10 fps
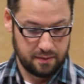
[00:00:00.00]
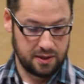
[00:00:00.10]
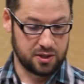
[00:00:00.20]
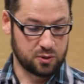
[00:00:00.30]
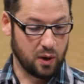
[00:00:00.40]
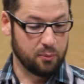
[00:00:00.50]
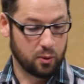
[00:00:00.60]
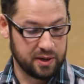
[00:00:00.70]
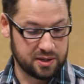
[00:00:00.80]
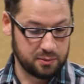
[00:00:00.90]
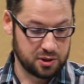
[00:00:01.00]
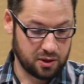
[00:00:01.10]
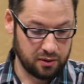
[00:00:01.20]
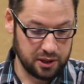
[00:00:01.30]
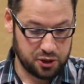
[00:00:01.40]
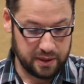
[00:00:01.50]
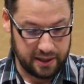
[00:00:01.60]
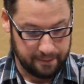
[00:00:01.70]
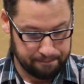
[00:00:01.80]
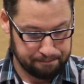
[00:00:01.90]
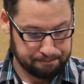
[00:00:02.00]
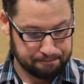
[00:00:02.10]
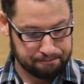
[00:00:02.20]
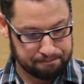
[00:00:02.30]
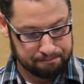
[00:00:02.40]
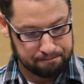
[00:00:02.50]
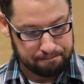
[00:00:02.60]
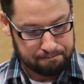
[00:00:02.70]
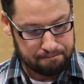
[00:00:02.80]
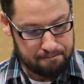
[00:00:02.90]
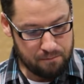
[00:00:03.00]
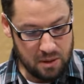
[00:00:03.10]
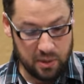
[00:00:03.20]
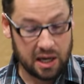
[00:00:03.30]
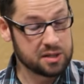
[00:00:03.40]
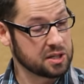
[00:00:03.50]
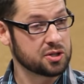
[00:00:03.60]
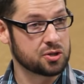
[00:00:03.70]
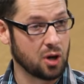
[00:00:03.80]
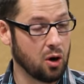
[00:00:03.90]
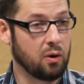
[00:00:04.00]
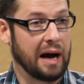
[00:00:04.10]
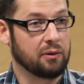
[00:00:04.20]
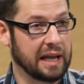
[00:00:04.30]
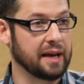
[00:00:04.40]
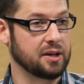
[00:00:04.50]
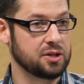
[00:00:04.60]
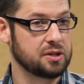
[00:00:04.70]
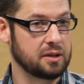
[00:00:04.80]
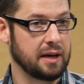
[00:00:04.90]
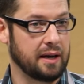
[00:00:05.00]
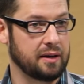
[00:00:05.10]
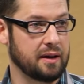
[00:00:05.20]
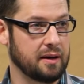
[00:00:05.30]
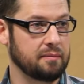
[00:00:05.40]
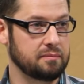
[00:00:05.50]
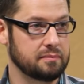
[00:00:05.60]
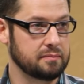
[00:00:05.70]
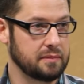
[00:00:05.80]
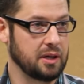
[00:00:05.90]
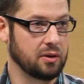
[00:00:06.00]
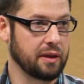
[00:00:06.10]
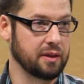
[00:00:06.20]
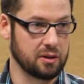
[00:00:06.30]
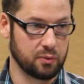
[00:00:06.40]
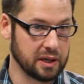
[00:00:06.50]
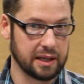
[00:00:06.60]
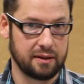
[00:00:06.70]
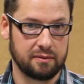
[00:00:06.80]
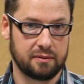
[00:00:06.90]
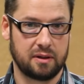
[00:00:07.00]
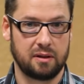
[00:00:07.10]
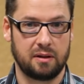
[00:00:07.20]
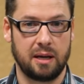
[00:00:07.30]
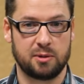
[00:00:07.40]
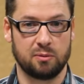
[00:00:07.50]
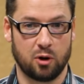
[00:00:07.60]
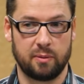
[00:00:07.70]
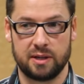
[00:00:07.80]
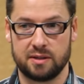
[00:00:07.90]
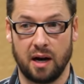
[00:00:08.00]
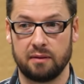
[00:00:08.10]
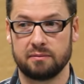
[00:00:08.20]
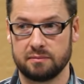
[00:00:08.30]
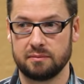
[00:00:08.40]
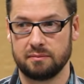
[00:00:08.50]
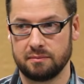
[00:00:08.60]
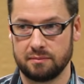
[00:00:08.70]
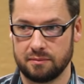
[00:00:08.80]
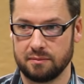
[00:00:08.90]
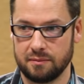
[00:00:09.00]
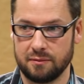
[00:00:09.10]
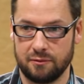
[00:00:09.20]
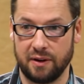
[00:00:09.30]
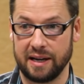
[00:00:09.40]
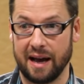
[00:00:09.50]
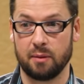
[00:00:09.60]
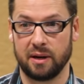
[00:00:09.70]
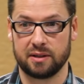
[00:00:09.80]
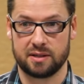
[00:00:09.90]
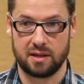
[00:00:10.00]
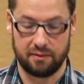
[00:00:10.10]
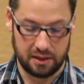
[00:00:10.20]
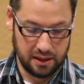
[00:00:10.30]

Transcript: This is why Mormonism is currently shrinking. Because it's so outlandish. And the only thing that really keeps you Mormon is not finding out about this stuff.